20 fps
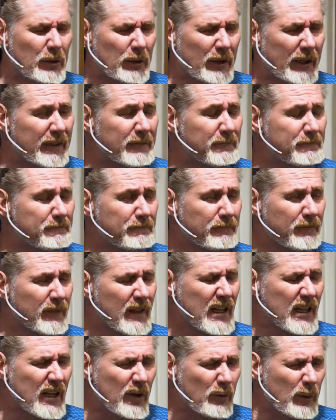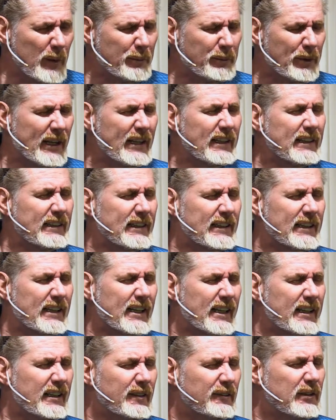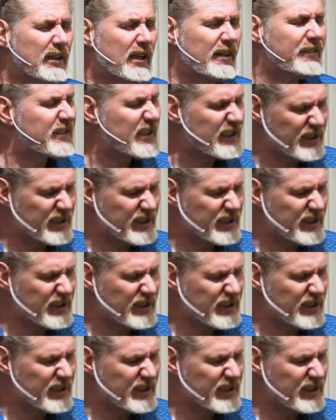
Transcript: Lord. We pray that the kind of love